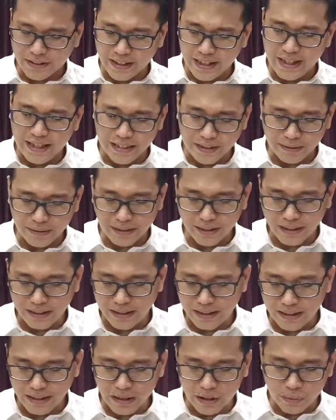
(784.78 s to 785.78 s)
A,
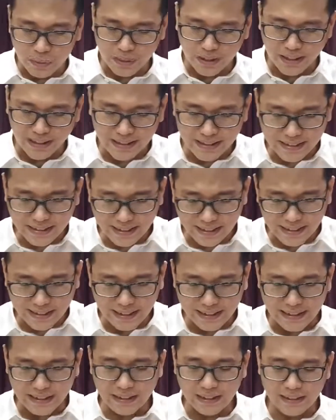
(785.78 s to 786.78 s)
we can see
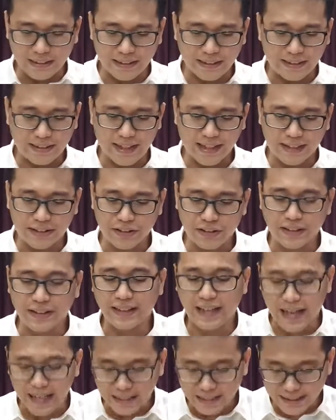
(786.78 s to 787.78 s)
that the
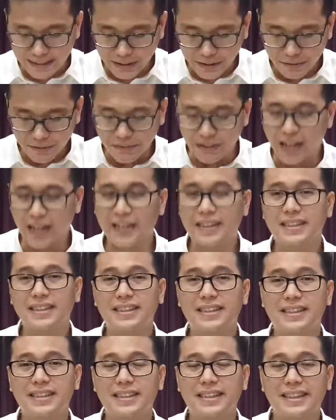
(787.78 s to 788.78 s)
eternality of God
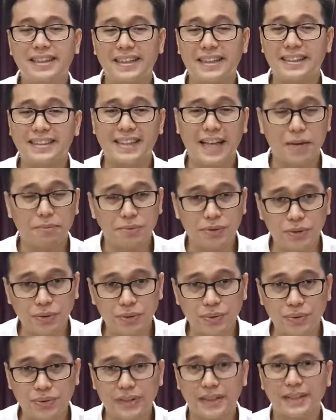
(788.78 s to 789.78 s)
is
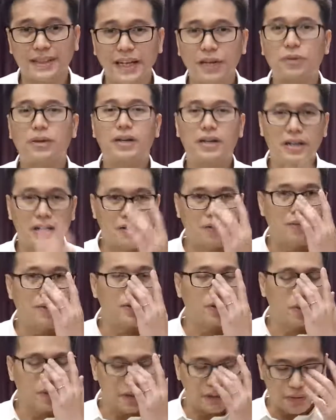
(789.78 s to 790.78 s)
absolute. Now, we're
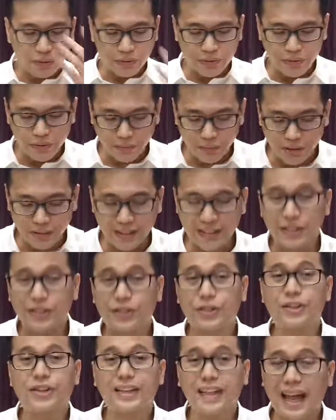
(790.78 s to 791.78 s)
going to use the word
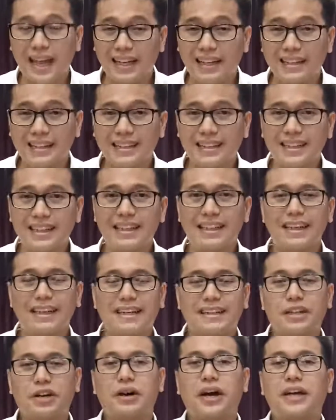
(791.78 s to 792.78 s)
eternality.
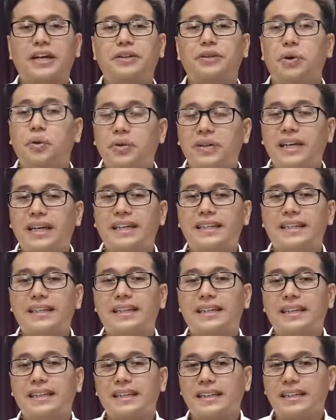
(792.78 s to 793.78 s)
Now, I know that
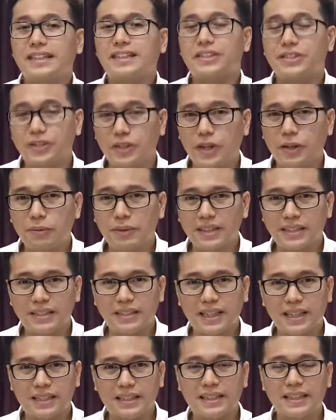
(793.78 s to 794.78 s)
this term is
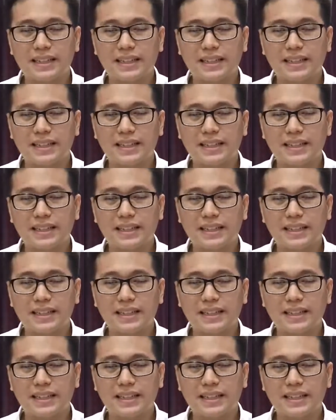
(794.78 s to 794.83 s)
not